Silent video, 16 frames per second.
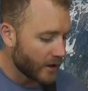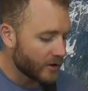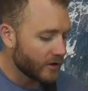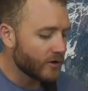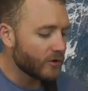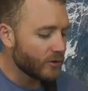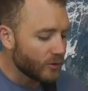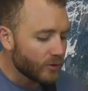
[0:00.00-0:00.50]

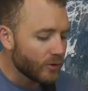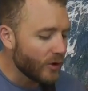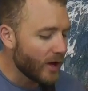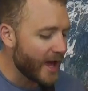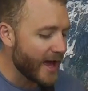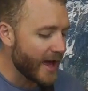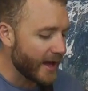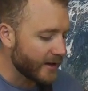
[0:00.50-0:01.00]
You
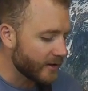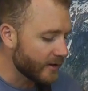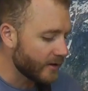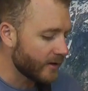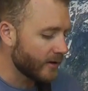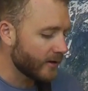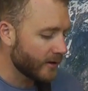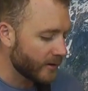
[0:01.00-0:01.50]

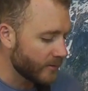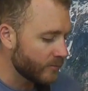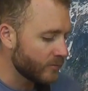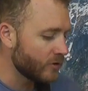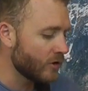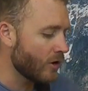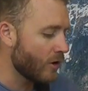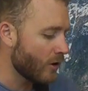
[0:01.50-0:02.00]
headed up
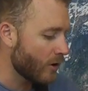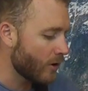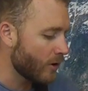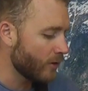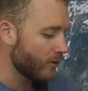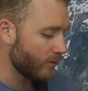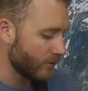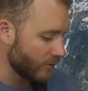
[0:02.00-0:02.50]

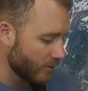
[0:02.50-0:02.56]
north.